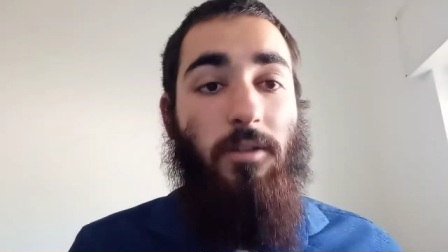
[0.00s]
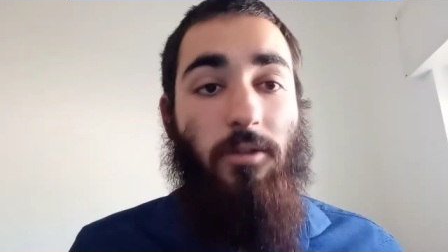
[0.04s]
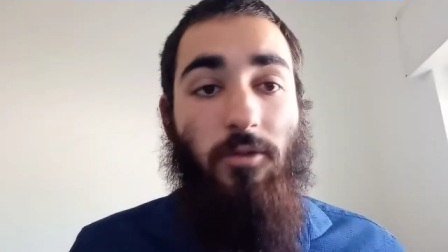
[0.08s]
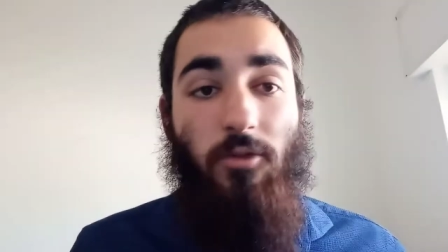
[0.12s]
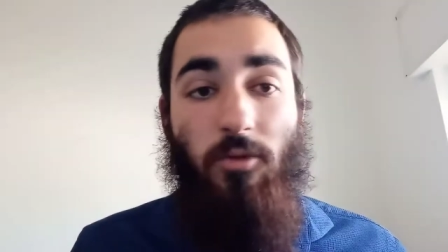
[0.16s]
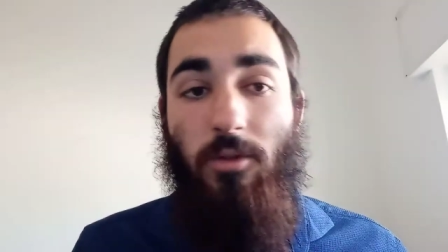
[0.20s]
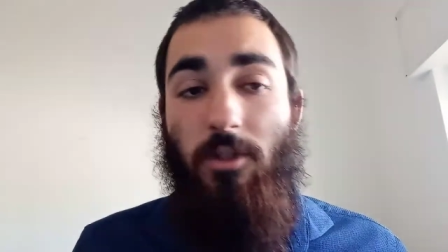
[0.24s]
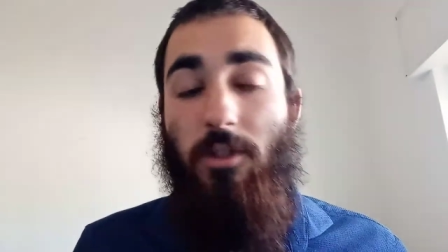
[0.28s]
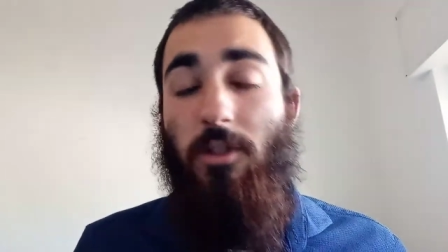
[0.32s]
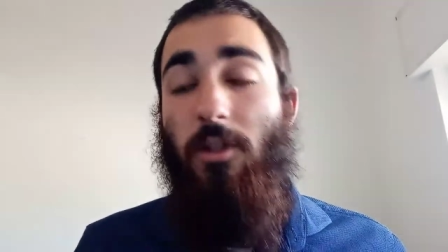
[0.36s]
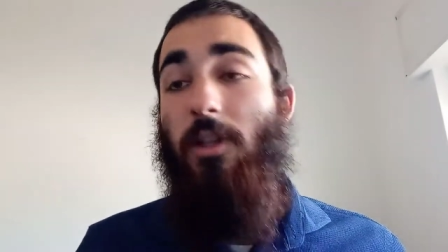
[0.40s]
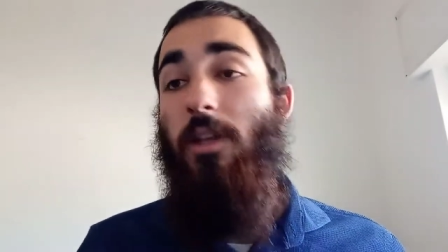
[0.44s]

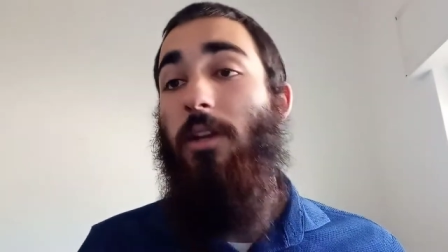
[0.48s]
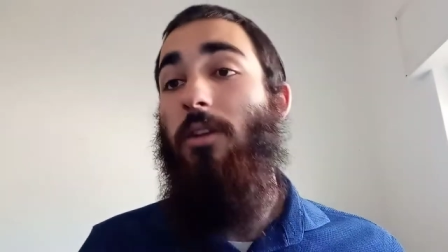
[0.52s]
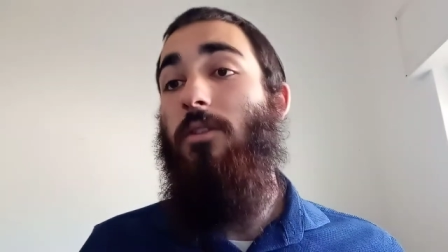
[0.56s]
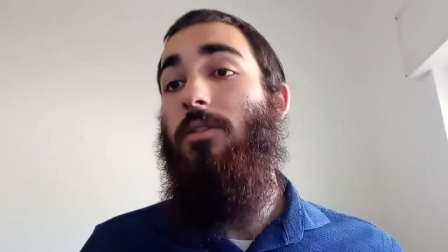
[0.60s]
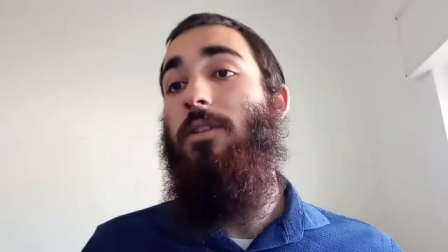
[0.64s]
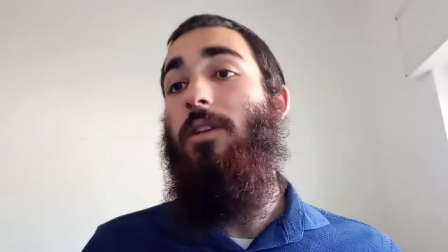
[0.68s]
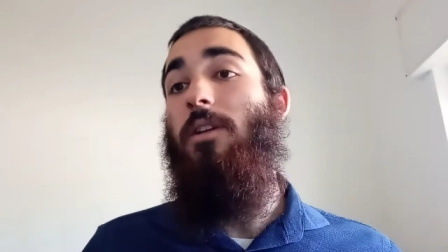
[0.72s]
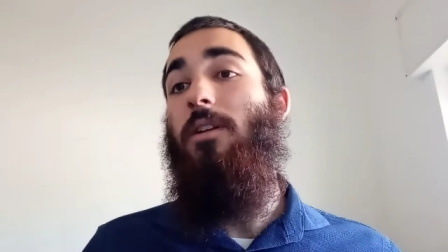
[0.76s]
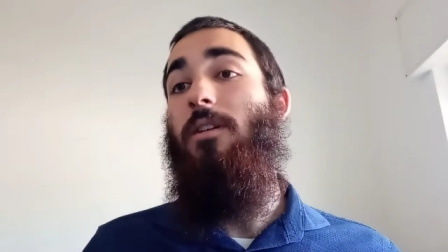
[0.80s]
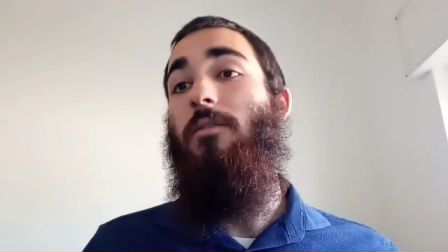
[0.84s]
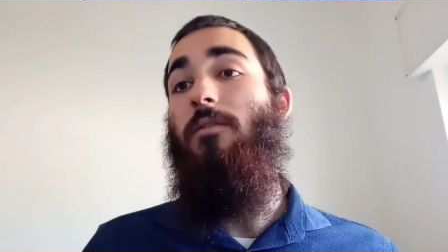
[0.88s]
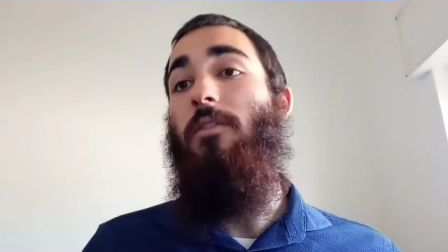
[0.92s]
Jewish leaders
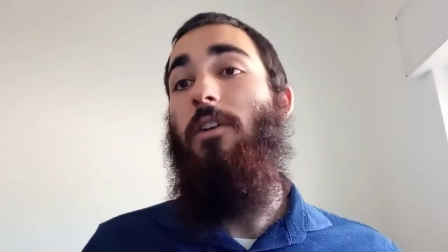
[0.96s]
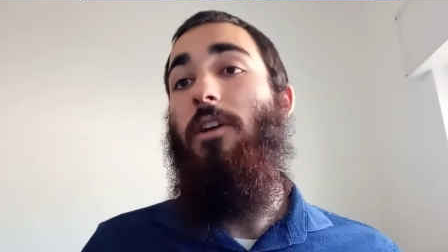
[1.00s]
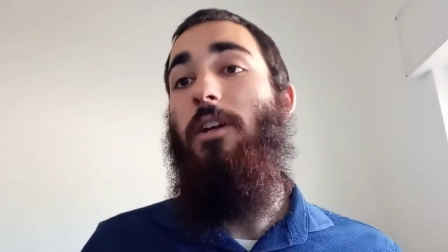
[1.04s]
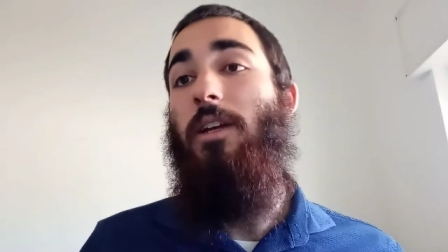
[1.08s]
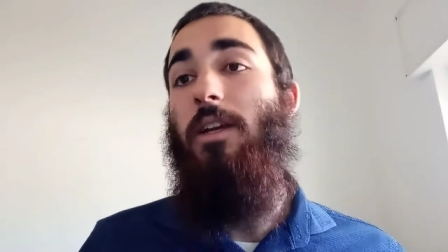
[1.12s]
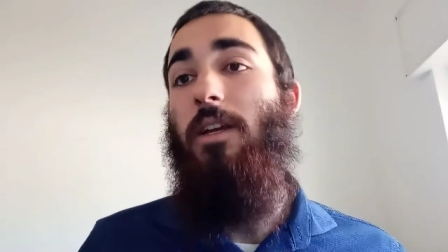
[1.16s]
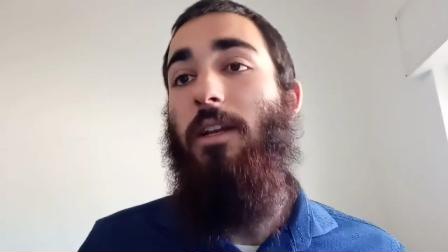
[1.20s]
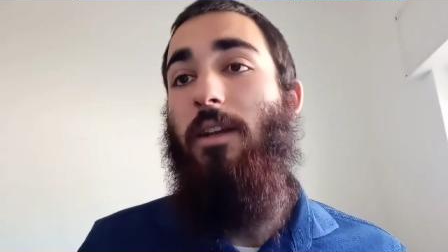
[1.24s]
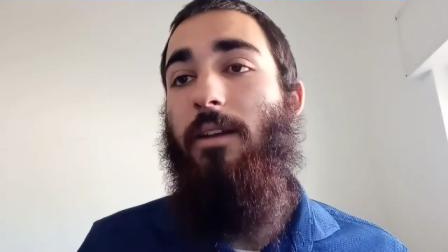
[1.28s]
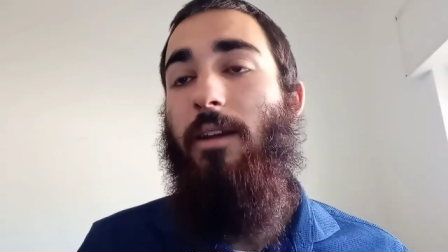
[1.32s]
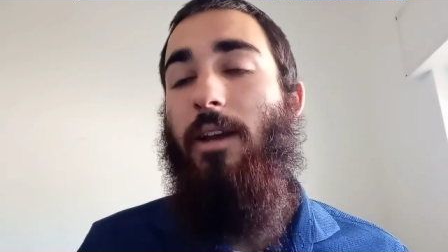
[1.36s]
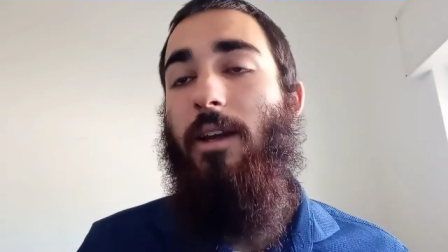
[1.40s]
that are very
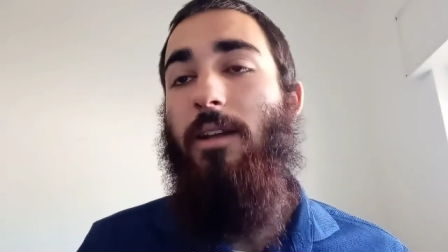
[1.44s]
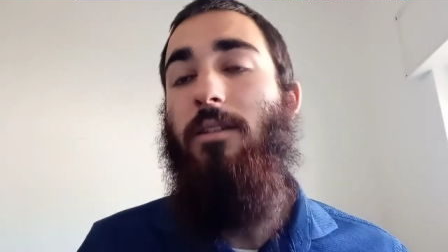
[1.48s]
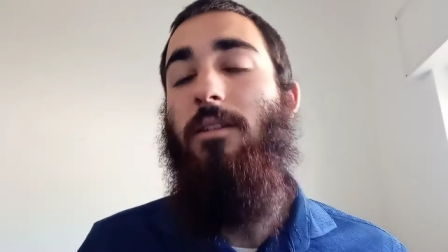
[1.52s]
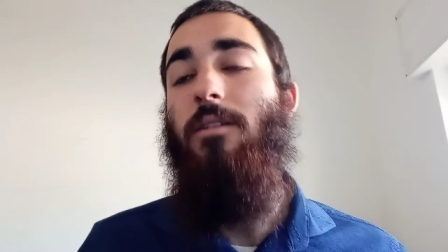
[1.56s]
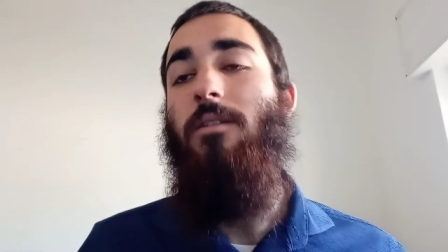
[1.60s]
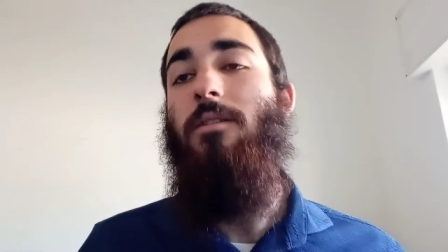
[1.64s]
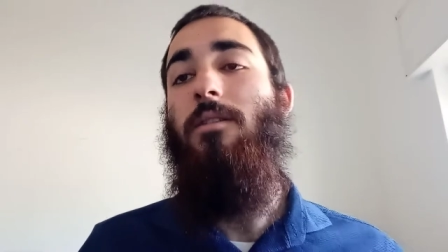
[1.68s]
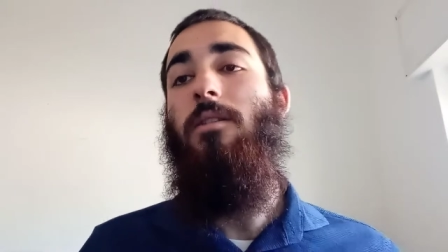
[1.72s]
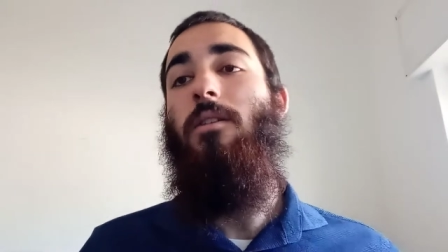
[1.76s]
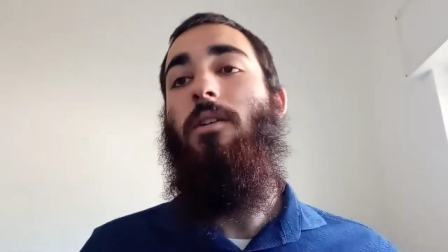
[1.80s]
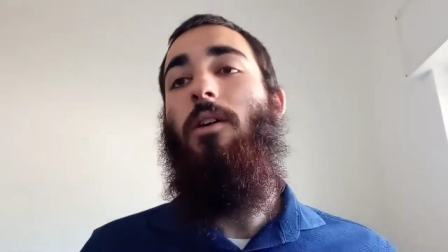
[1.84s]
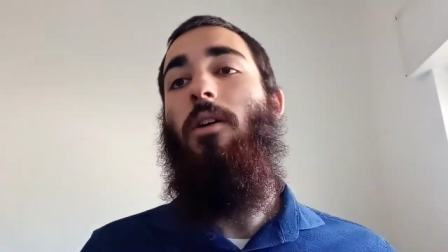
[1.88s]
connected
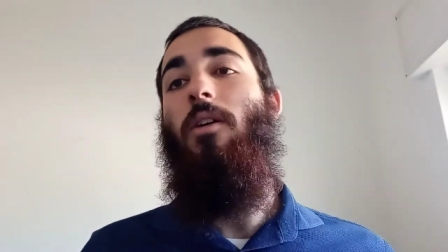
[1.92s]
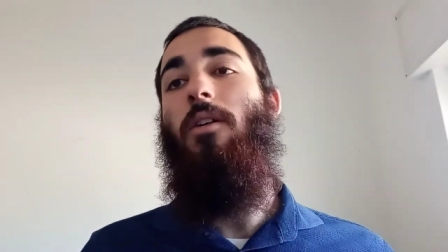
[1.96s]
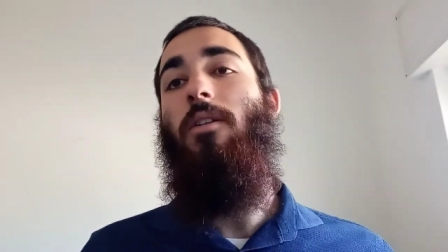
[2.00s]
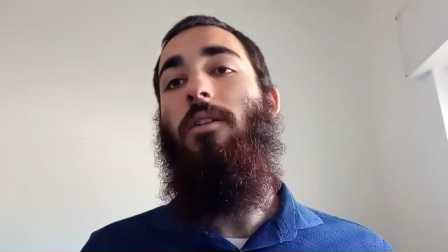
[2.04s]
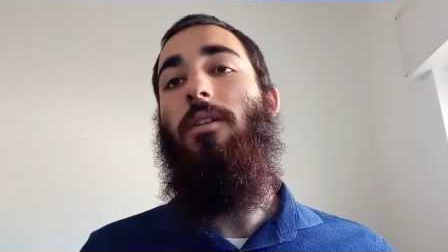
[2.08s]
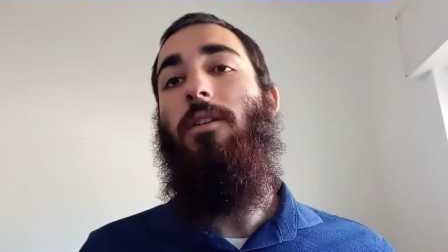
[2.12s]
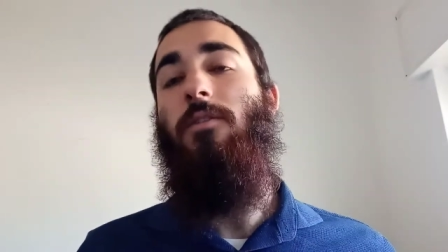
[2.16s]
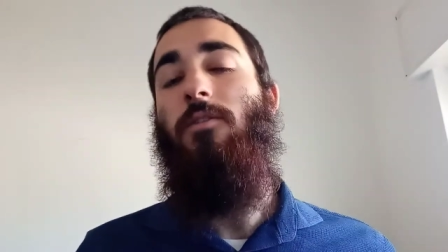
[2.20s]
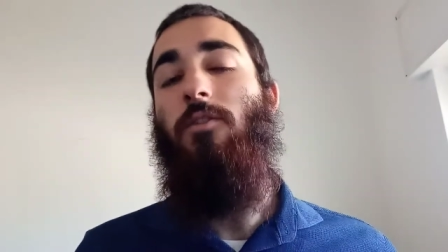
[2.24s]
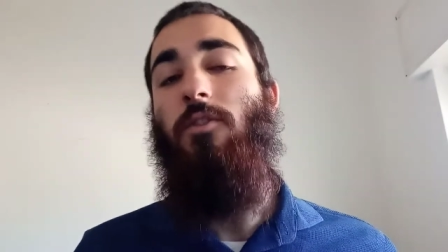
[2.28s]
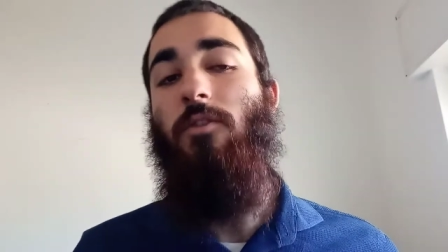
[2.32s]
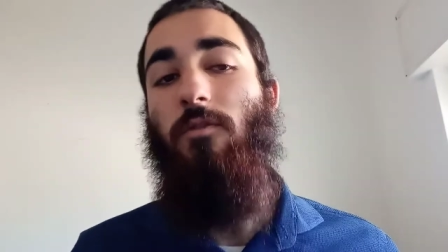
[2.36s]
to the holiday
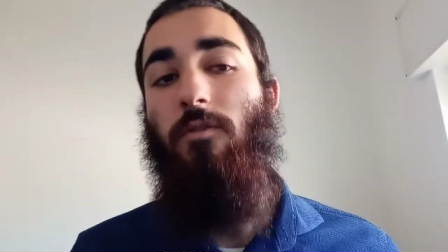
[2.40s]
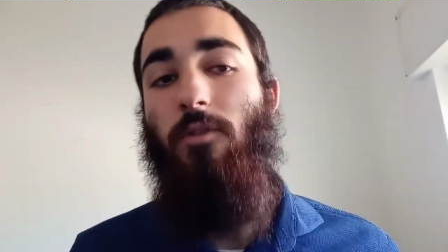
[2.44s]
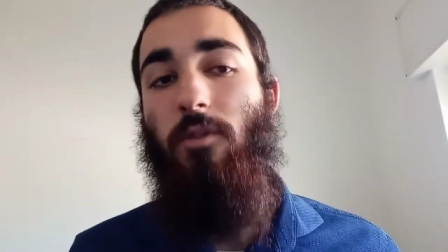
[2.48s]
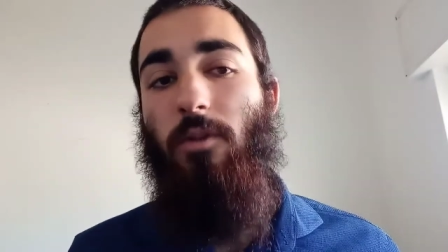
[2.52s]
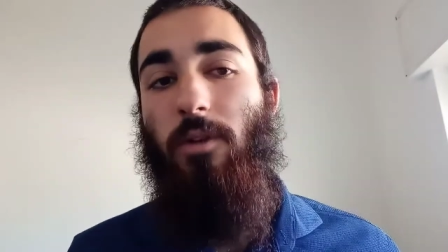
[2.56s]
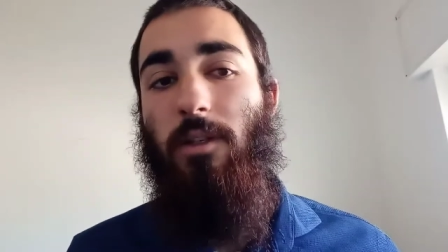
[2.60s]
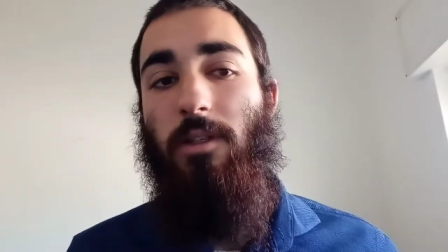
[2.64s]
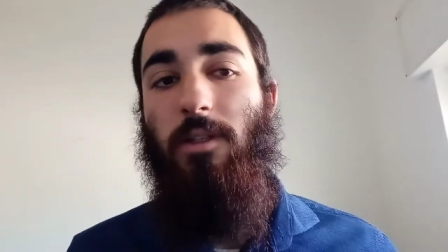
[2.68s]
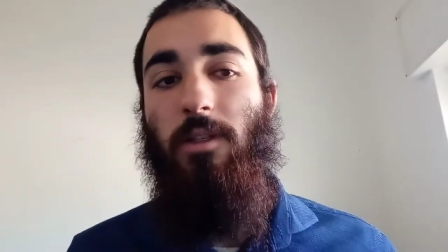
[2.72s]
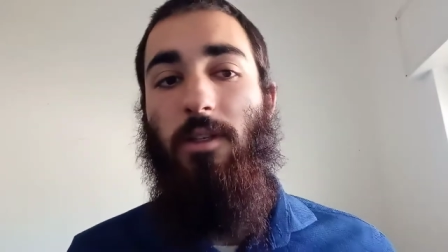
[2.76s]
of Shavuot,